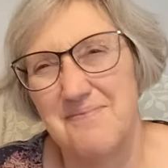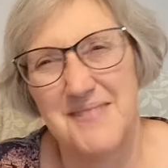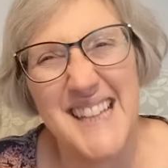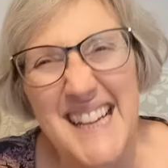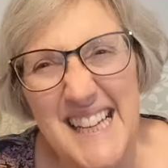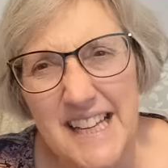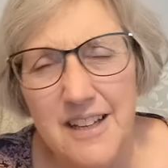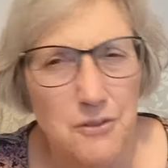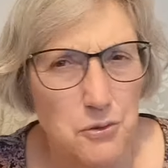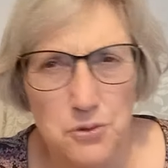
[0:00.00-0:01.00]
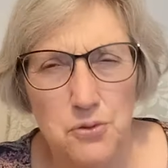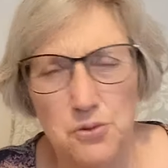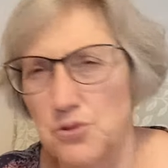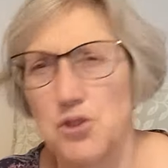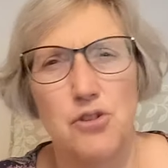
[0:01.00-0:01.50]
thickly
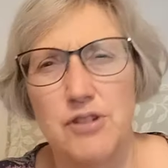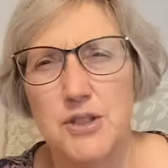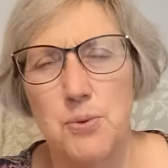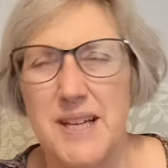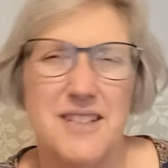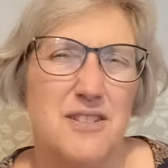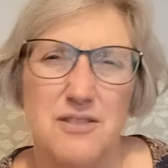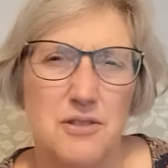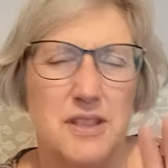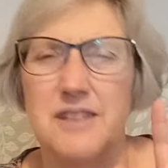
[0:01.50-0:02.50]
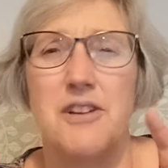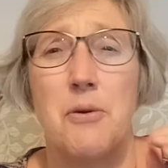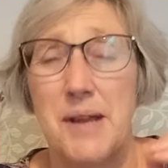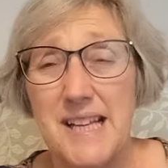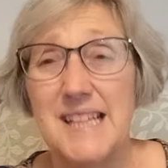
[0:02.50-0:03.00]
or sugary sweet, and you know,